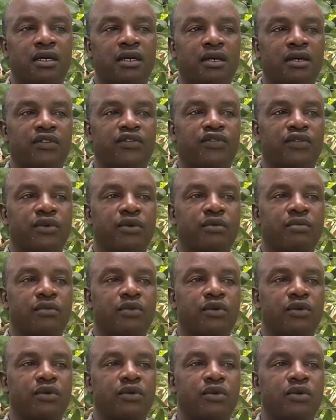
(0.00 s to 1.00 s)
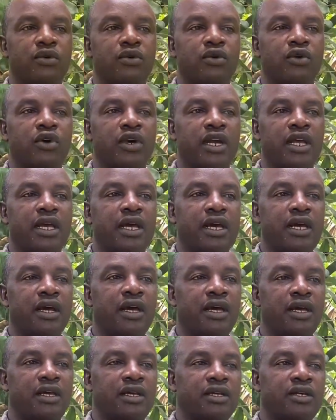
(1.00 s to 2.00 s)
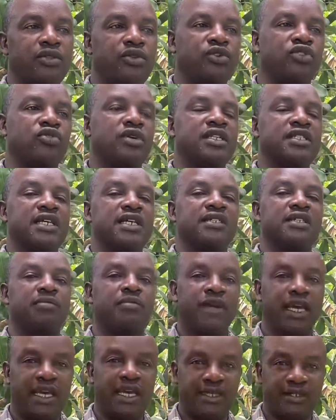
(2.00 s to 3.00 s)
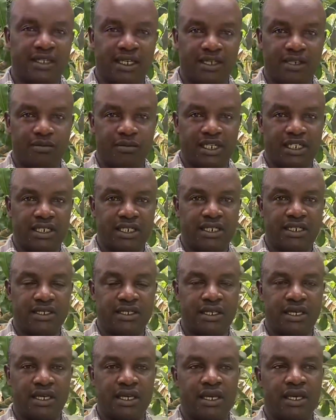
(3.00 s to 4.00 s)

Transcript: uh, from uh, Korea. Those ones are supplying such machines.